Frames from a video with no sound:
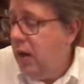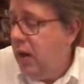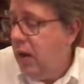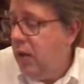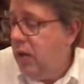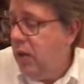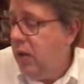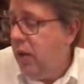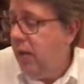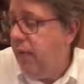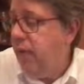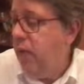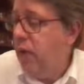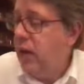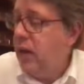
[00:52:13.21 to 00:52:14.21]
And so
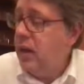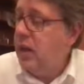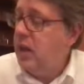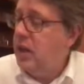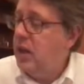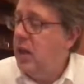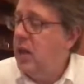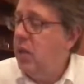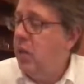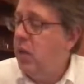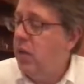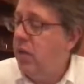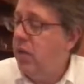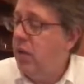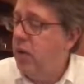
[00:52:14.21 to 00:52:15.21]
that for any
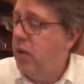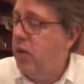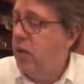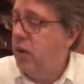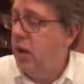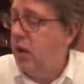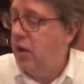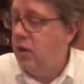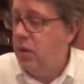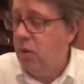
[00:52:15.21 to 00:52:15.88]
continuous function on